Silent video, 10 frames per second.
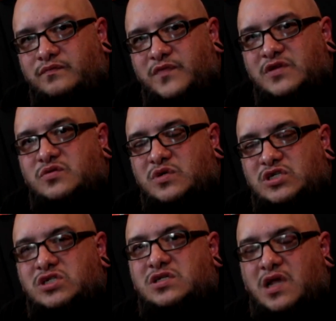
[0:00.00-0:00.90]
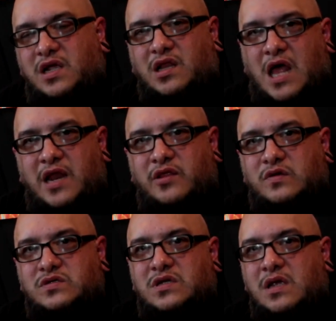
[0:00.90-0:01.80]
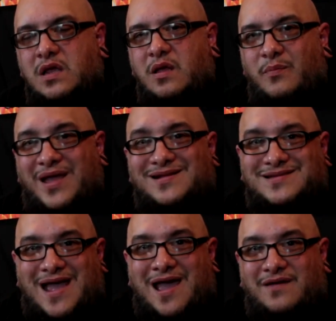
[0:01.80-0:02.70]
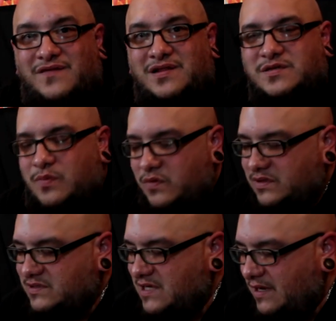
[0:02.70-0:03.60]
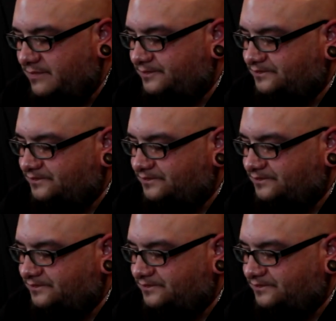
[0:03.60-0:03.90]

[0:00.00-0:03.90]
which is like a lot of those bands have at this point in time.